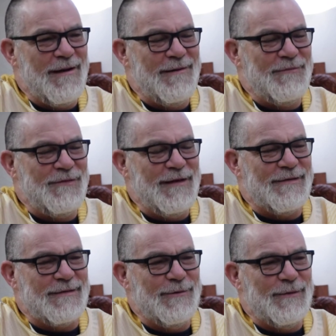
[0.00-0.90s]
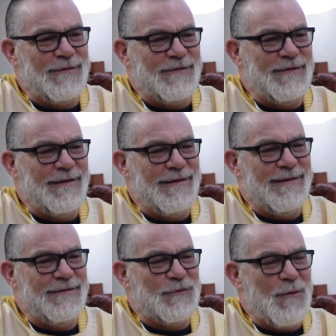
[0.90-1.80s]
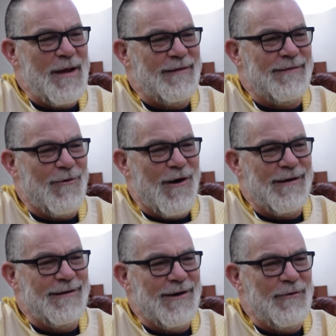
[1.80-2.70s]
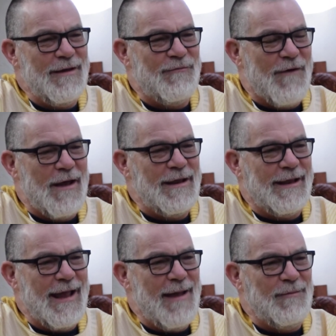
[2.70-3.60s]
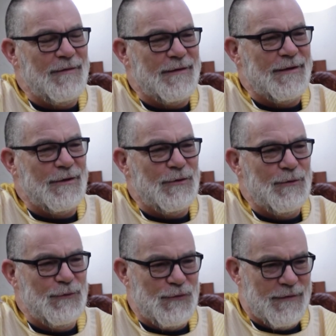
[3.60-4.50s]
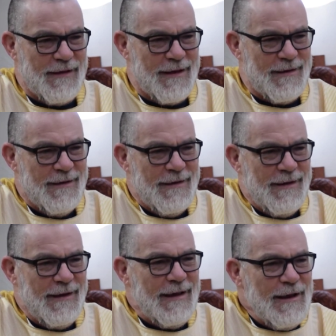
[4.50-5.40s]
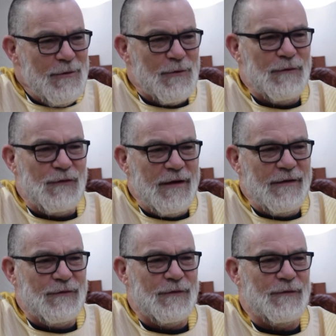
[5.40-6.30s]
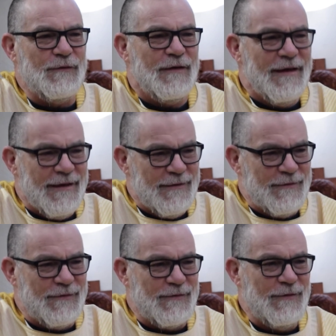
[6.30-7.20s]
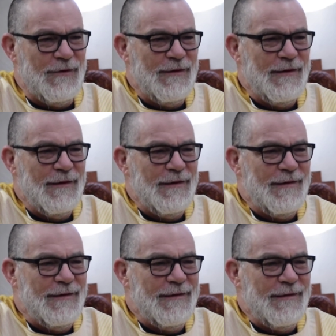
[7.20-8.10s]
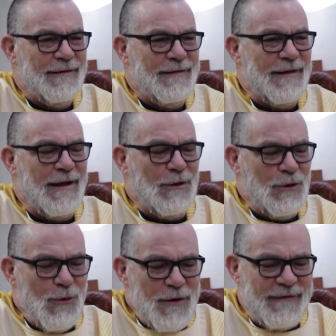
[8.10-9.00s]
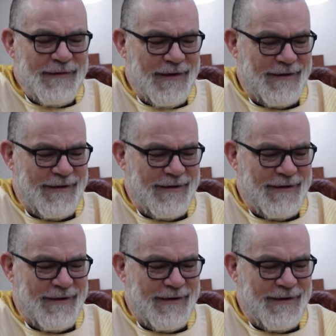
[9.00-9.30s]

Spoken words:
C.S. Lewis, his great thought, he finally came to the conclusion that either Jesus is a lunatic